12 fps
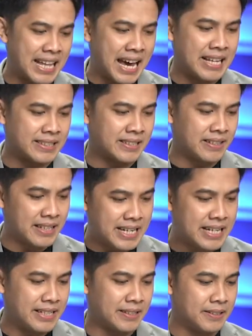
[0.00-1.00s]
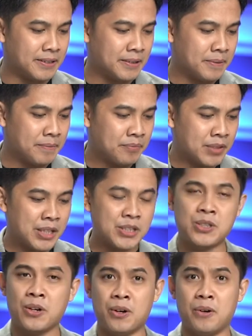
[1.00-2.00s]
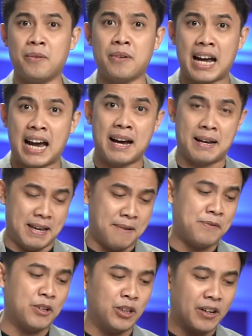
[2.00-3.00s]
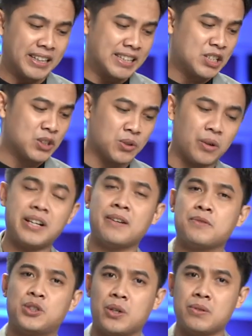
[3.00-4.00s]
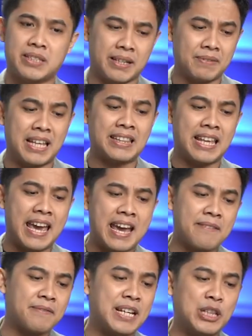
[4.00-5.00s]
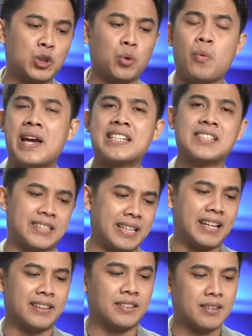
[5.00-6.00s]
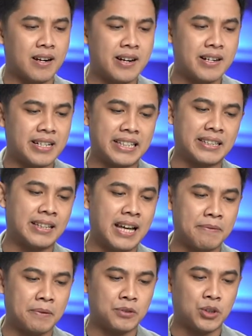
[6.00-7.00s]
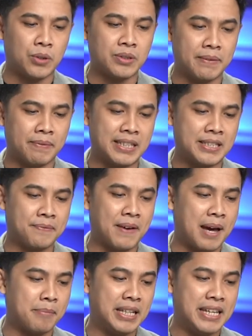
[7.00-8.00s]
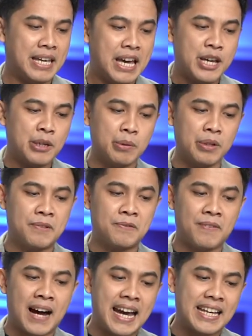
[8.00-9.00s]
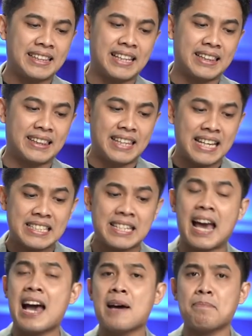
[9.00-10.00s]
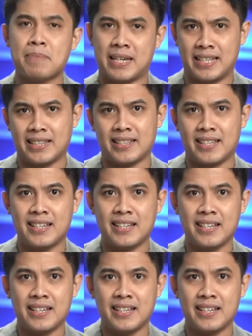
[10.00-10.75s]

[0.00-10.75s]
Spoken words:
Nazarene. So, if you look at the story of Joseph, in every twist and turn in the life of Joseph and his family, you would find that this happened,